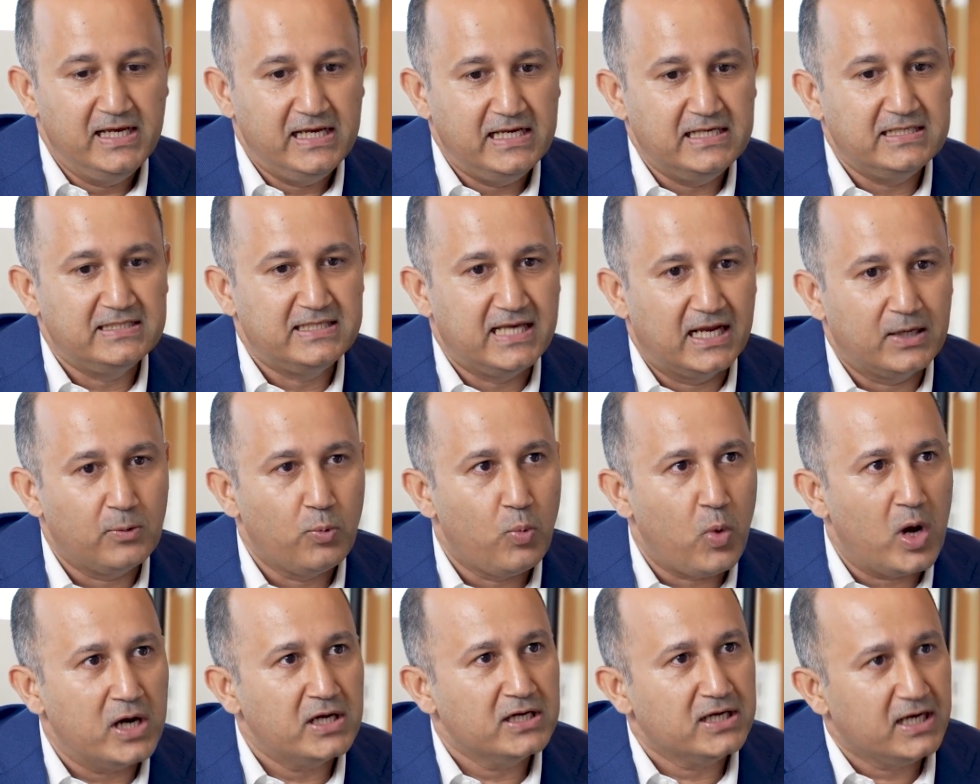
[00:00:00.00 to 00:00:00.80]
is that
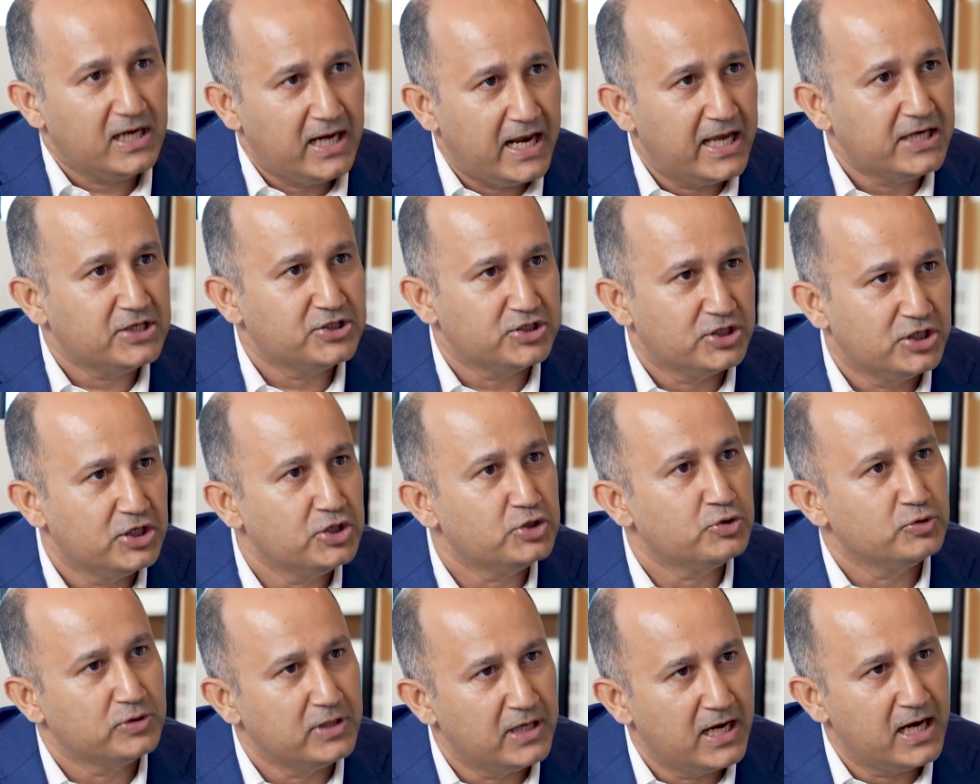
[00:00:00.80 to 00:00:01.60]
one connection
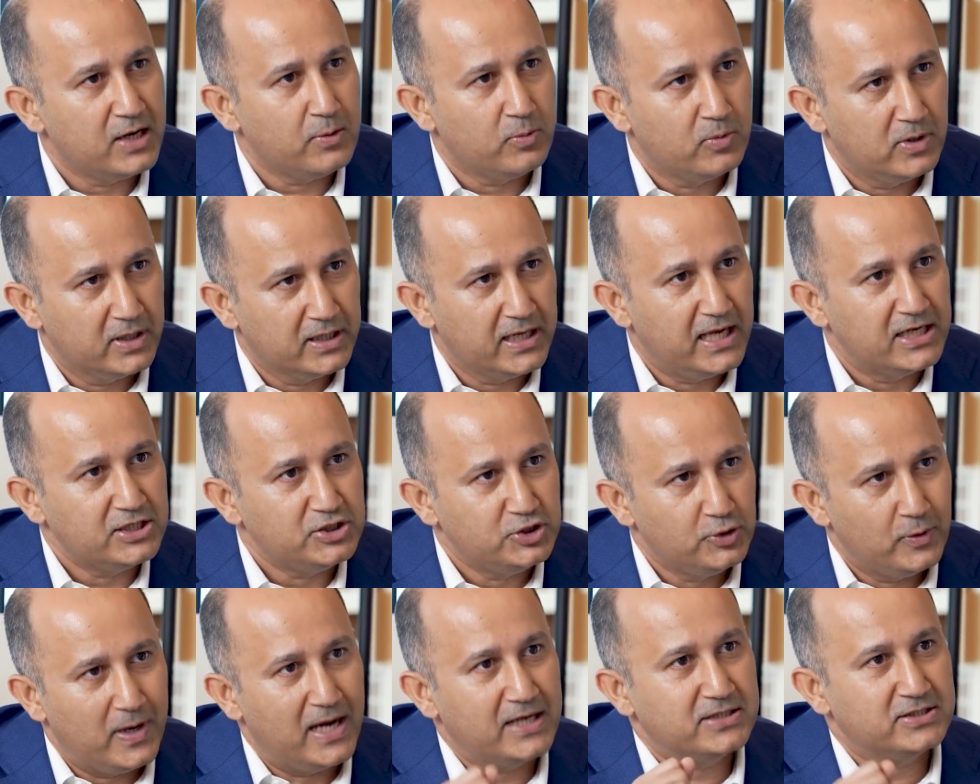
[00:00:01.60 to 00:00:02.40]
into the network
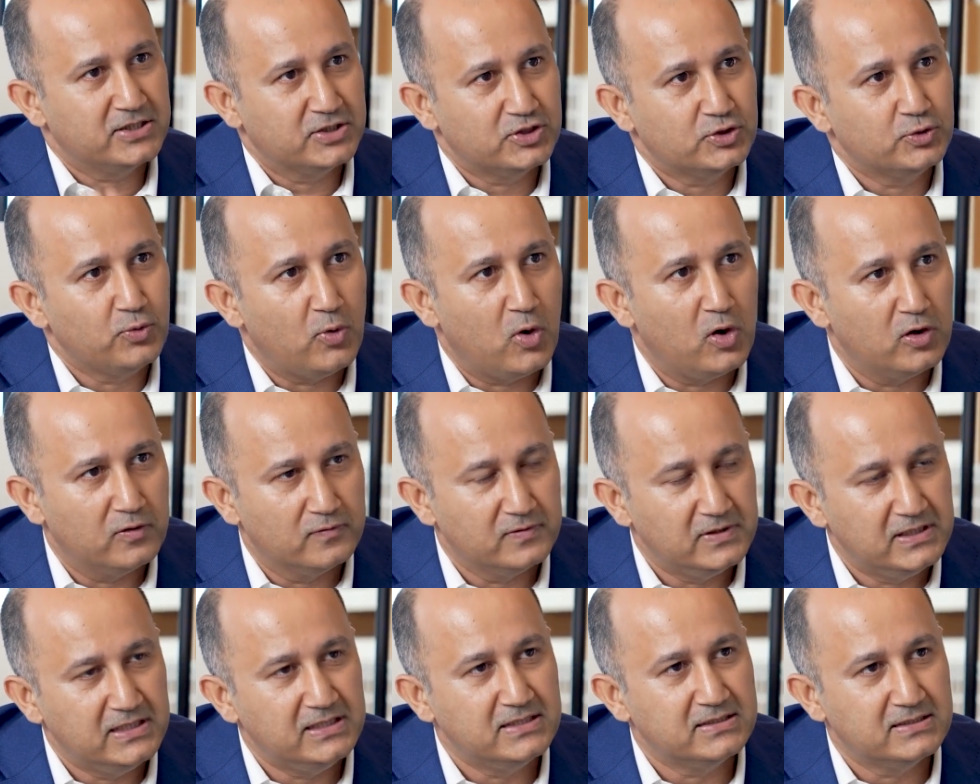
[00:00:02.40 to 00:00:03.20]
gets you access to all
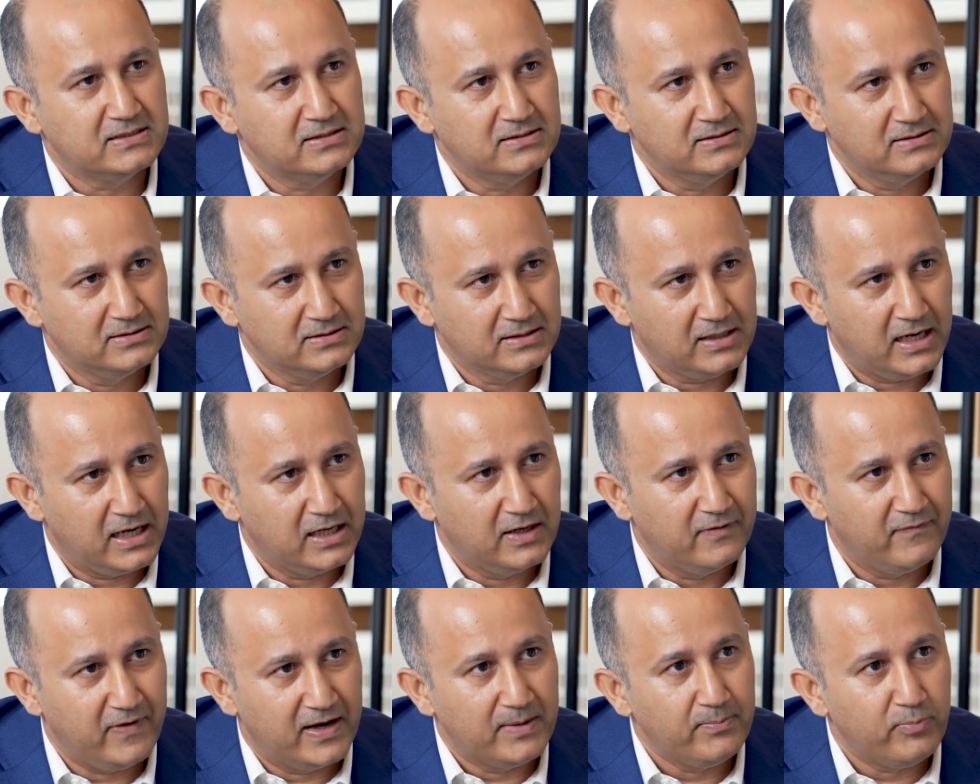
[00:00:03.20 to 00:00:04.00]
of these
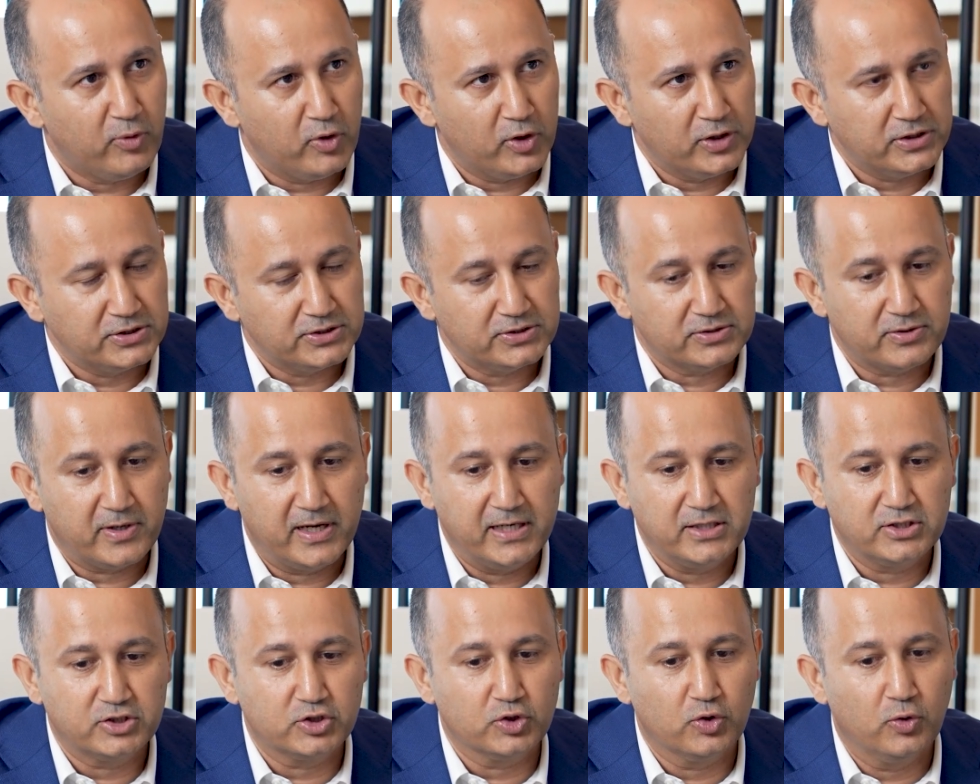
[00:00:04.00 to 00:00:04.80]
kind of endpoints,
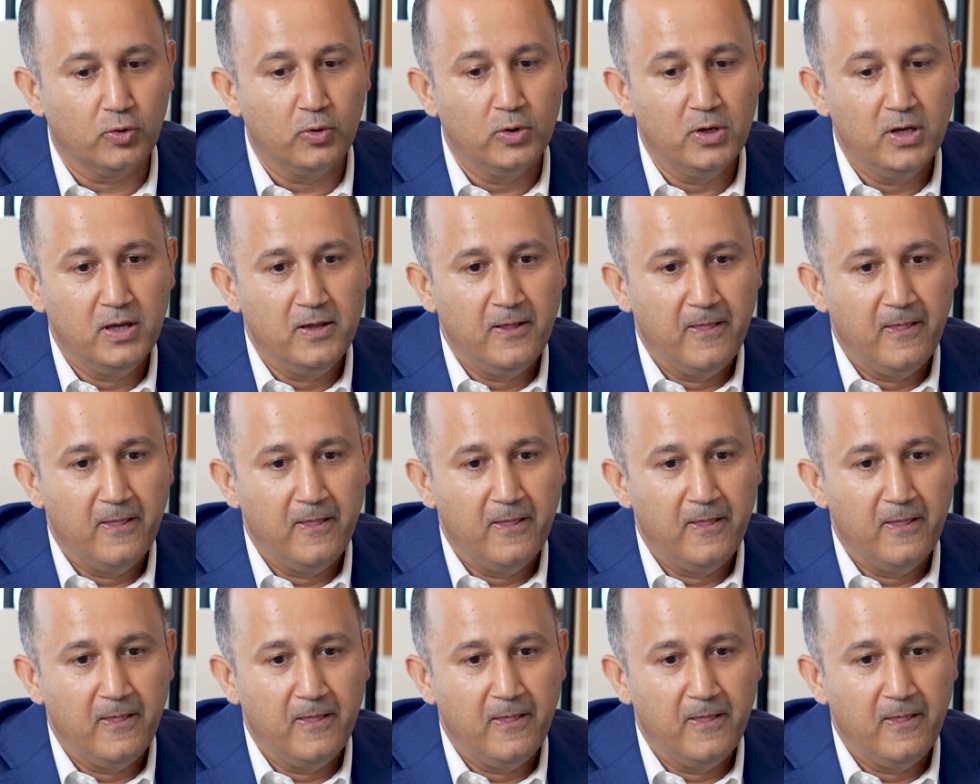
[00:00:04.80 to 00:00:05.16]
right? So